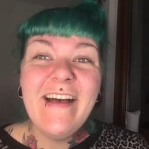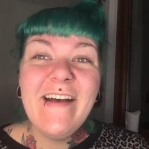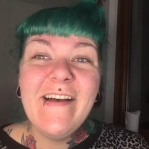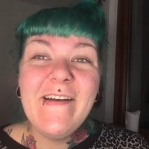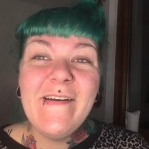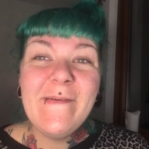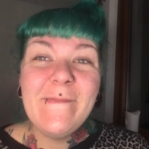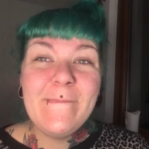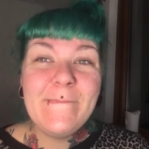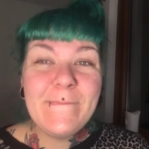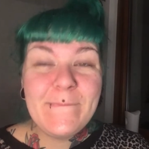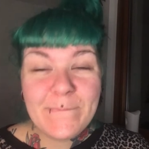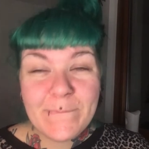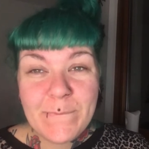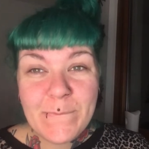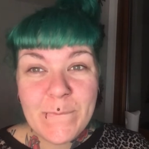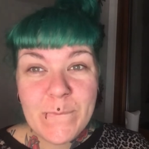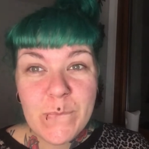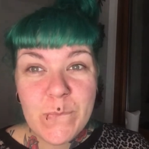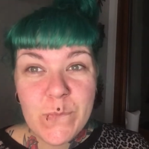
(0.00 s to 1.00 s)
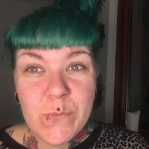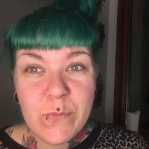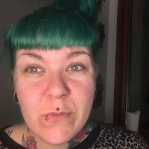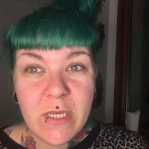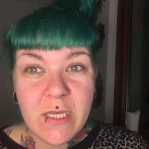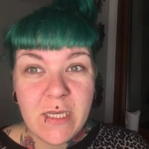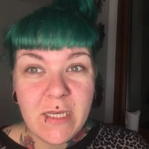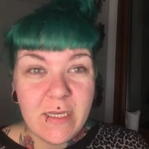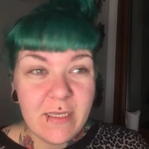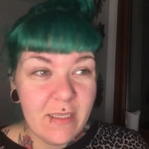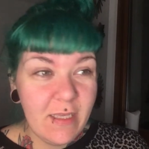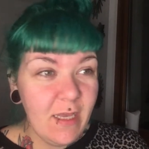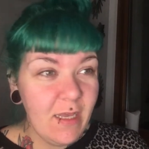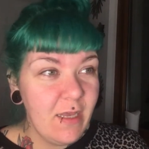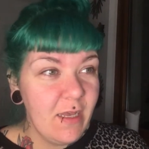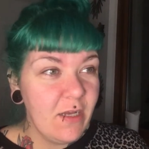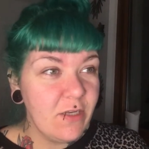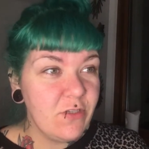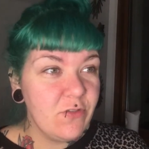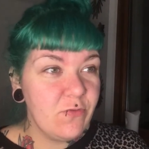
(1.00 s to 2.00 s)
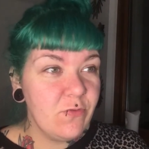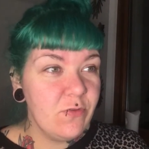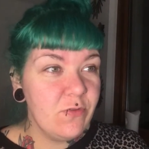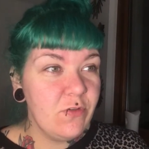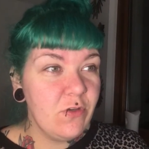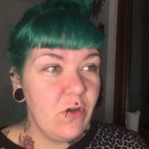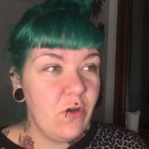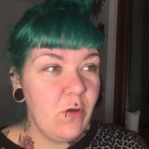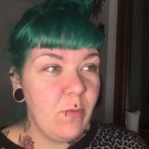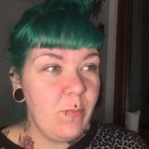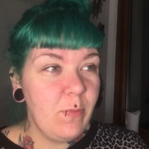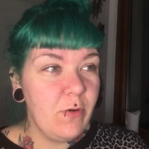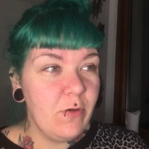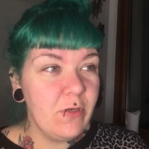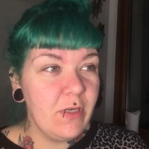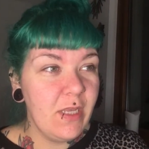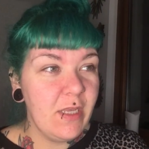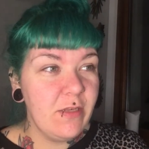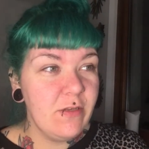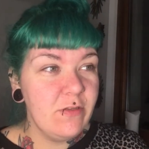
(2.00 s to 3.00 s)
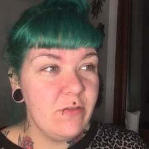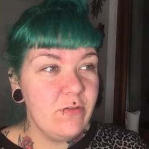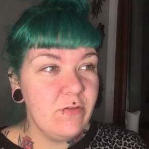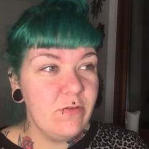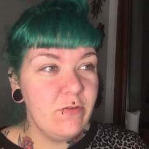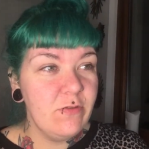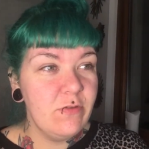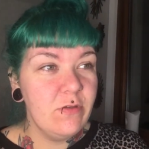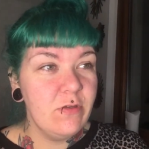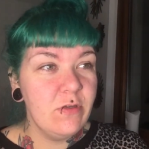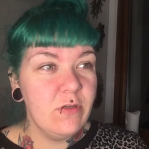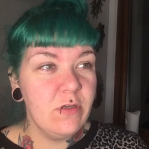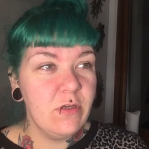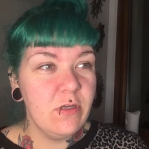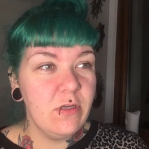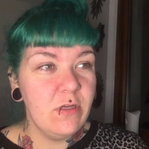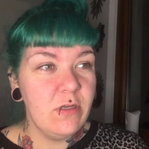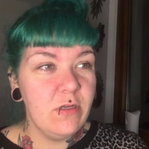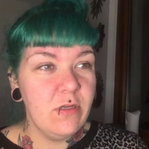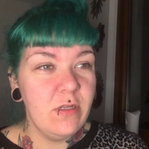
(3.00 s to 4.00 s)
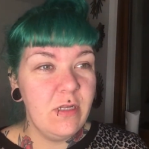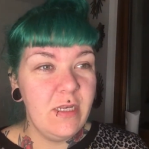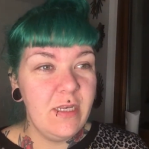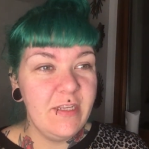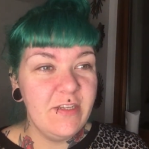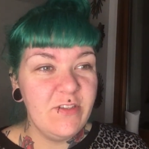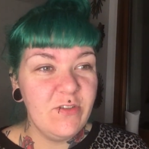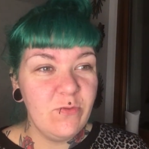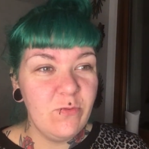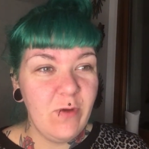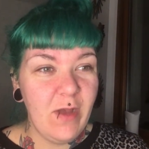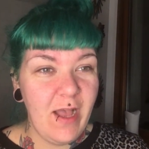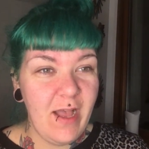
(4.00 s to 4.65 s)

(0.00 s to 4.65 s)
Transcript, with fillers: um, yeah, I just wanted to hop on and do a little